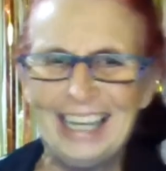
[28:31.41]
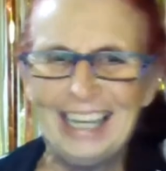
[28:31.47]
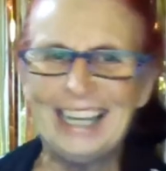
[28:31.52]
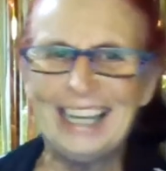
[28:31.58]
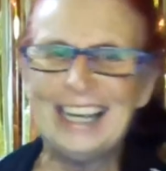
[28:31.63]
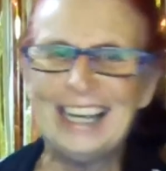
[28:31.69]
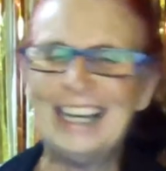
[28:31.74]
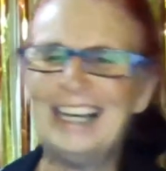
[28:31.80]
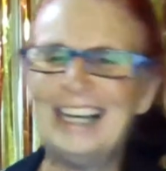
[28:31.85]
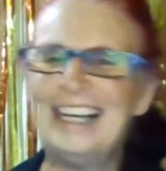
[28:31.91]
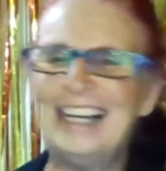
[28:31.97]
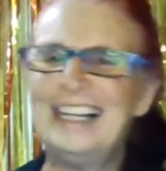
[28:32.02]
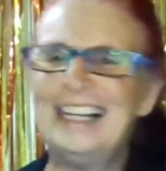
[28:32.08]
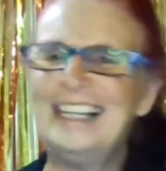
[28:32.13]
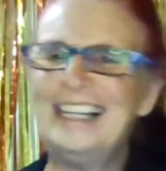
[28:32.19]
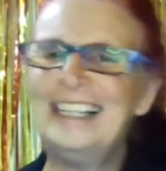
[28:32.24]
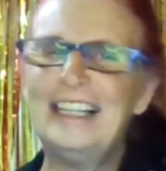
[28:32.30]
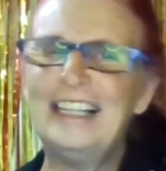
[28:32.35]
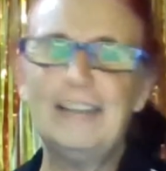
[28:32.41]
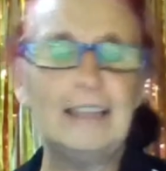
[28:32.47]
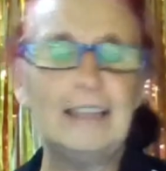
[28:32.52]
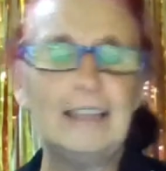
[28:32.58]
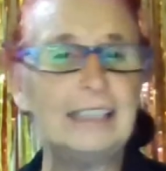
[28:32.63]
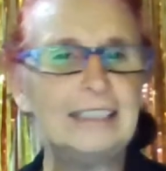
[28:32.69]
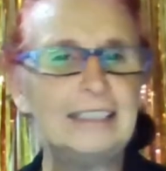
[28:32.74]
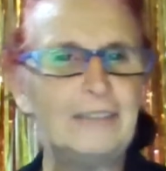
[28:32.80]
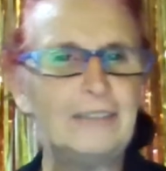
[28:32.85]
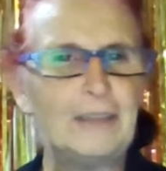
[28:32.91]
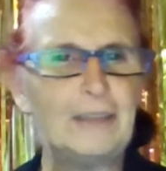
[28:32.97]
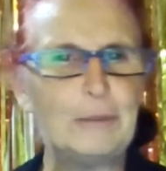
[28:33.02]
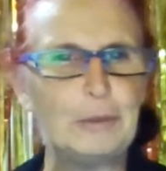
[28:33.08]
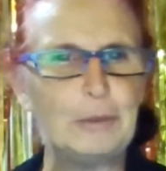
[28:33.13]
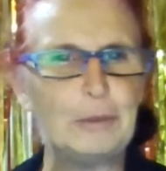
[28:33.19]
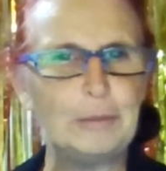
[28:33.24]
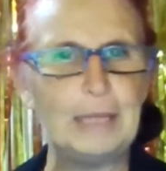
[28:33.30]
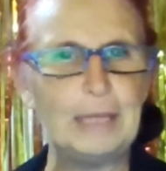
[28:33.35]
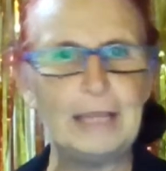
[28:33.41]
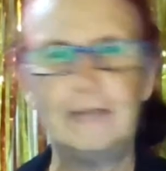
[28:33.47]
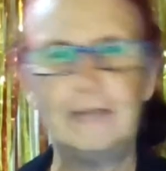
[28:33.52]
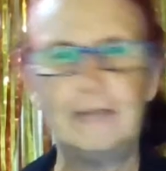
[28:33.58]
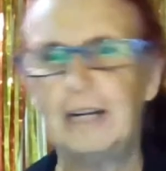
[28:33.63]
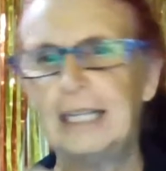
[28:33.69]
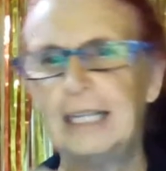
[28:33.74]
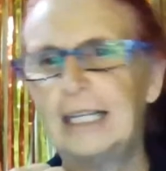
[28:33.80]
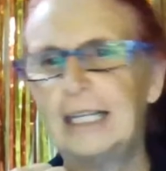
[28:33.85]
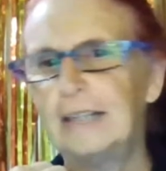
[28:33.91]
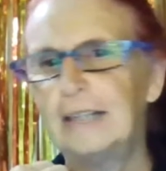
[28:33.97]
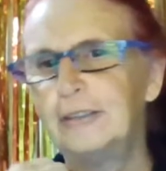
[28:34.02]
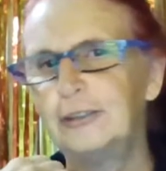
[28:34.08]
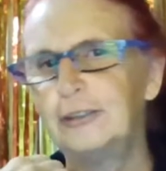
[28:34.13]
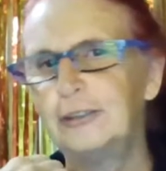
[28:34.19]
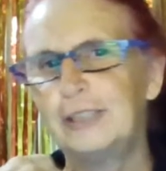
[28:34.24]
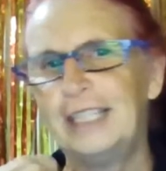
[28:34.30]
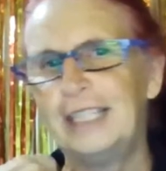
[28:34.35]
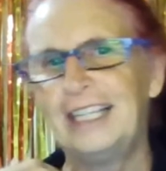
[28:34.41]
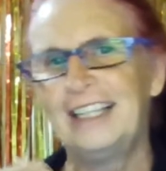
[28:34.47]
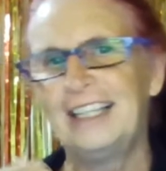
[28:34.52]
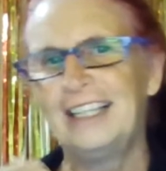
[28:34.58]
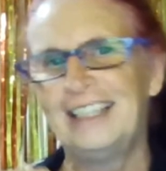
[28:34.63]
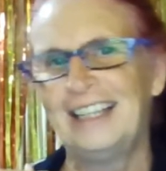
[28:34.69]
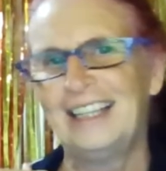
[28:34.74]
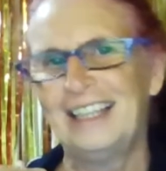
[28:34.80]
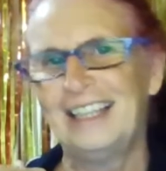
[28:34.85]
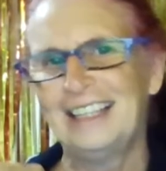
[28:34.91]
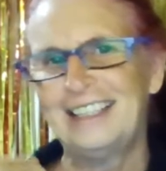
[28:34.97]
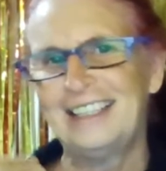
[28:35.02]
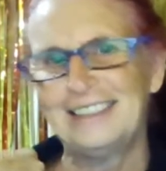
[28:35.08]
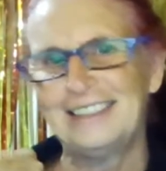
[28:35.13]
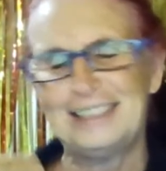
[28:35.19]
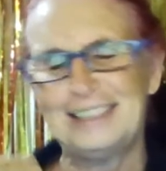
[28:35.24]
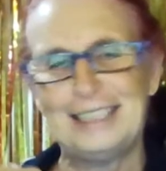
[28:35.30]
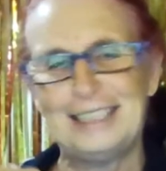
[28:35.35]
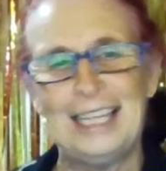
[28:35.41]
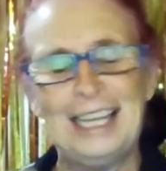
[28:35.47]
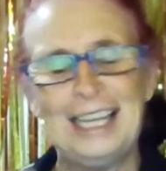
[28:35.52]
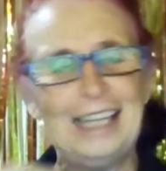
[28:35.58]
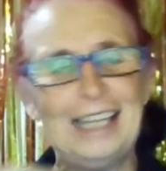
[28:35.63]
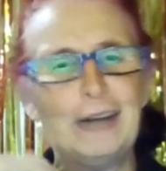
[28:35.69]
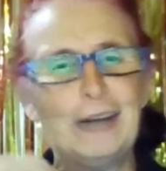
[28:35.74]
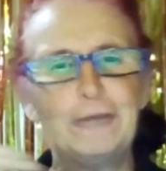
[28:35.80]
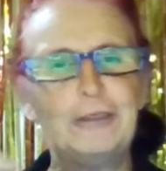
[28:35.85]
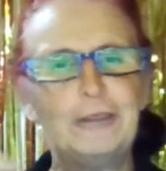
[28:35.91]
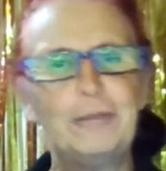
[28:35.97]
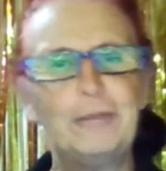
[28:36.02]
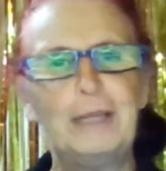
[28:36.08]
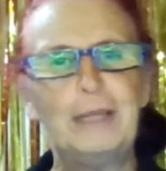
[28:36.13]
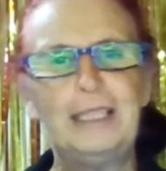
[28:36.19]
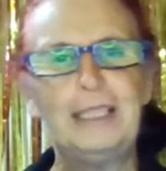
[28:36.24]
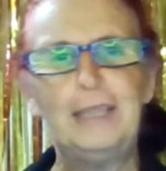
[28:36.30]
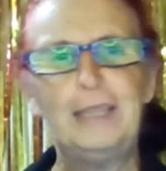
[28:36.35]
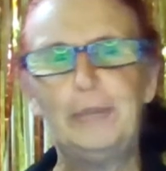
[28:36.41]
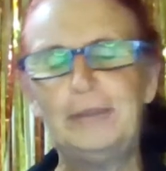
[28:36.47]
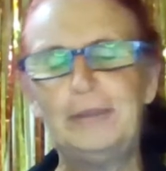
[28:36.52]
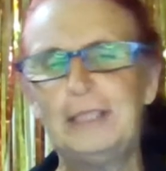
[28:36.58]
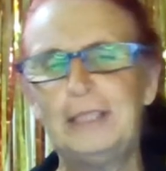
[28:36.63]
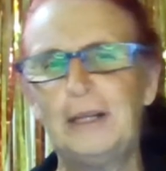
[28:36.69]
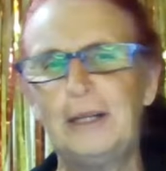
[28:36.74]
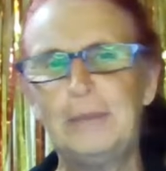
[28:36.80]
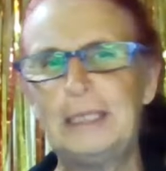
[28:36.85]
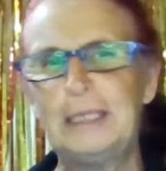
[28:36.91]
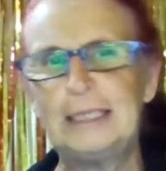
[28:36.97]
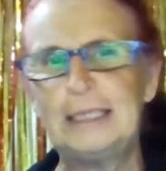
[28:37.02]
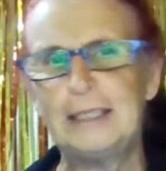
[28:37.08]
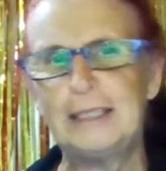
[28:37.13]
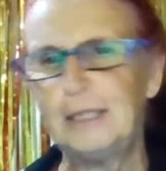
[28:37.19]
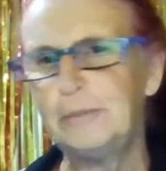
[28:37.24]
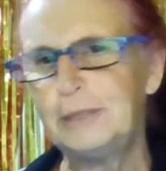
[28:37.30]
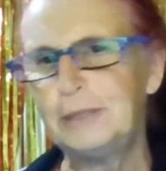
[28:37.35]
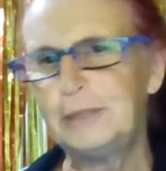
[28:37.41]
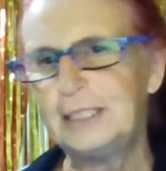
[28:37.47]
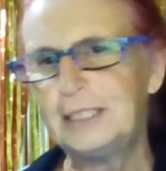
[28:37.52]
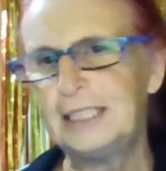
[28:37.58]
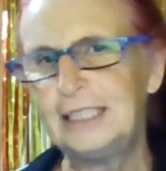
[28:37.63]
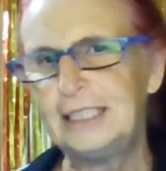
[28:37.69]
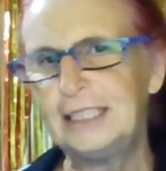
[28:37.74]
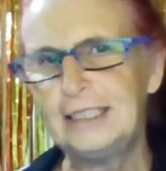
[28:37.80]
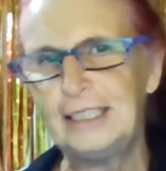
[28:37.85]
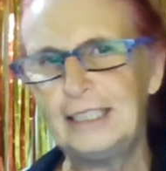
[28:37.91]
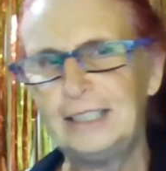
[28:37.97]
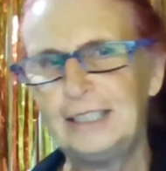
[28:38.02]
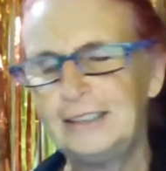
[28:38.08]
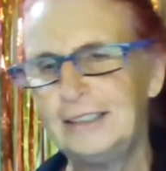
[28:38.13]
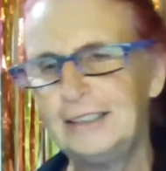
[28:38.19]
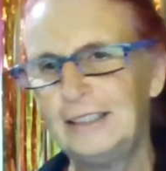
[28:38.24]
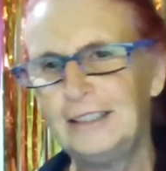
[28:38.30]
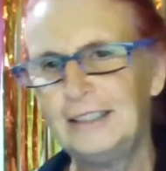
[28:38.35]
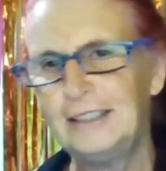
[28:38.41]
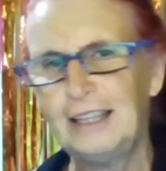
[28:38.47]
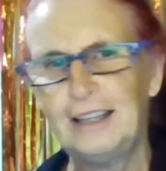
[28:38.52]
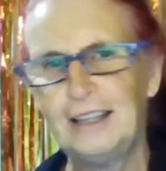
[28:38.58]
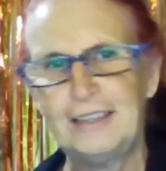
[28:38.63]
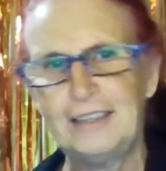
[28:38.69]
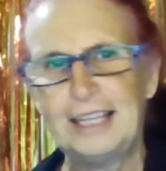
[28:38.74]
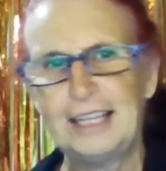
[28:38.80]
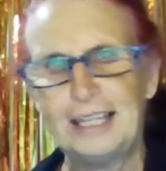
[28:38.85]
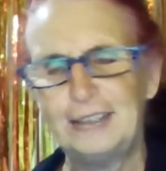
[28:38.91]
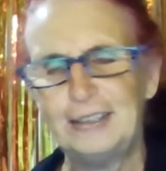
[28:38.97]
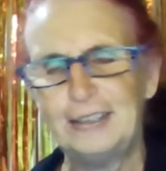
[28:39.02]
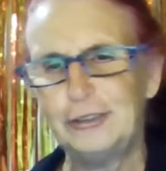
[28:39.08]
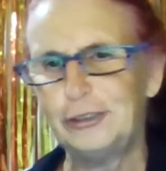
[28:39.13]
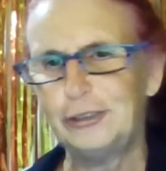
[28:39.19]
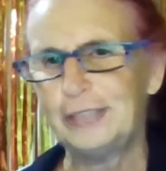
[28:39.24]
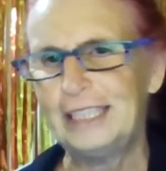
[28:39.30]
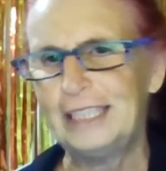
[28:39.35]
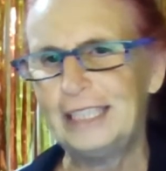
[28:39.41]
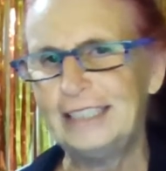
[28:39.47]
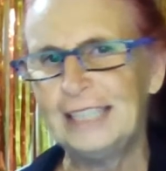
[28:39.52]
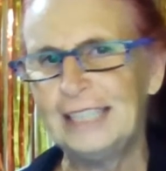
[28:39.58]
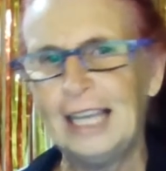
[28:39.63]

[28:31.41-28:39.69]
That's if they put me in the right country, because often when you type in Cyprus, they take you to other countries.